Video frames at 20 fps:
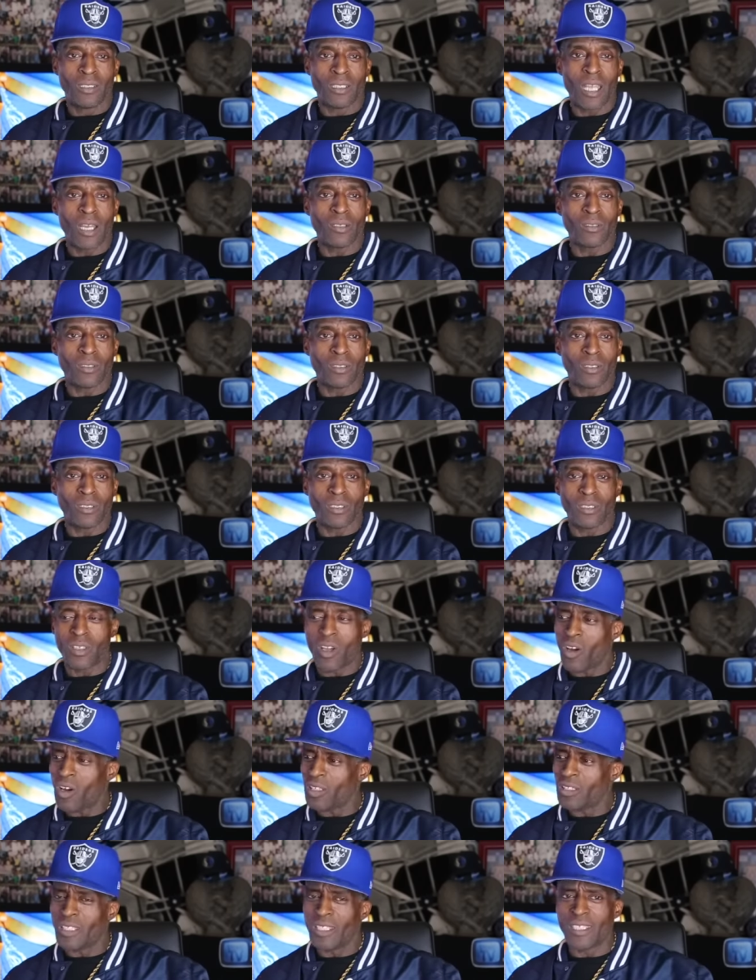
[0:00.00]
That
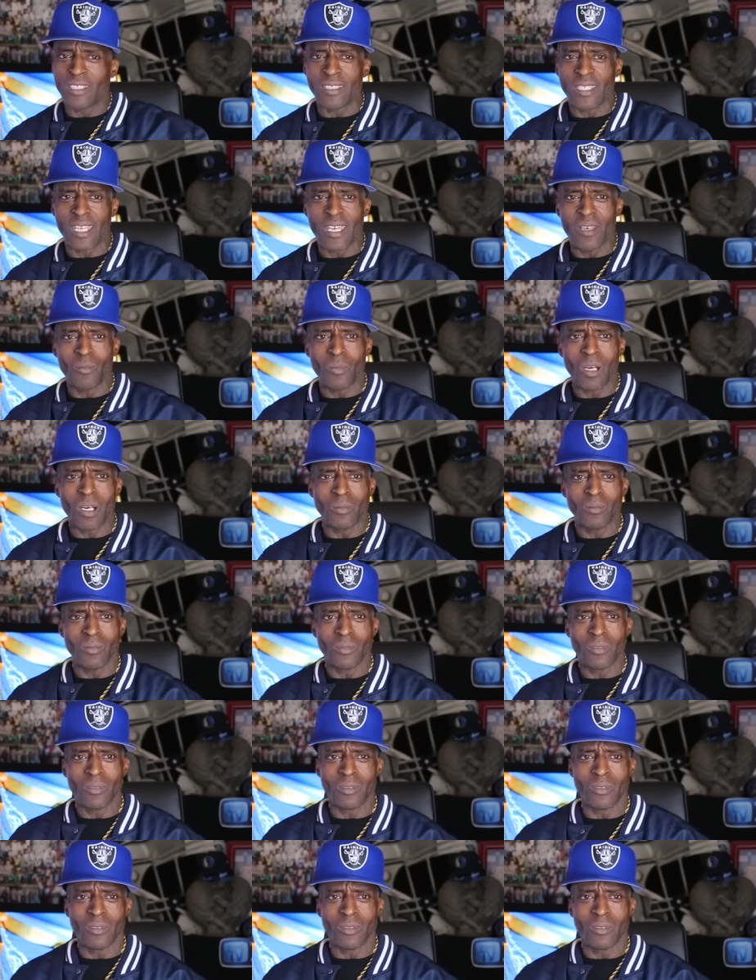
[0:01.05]
God did that, mama.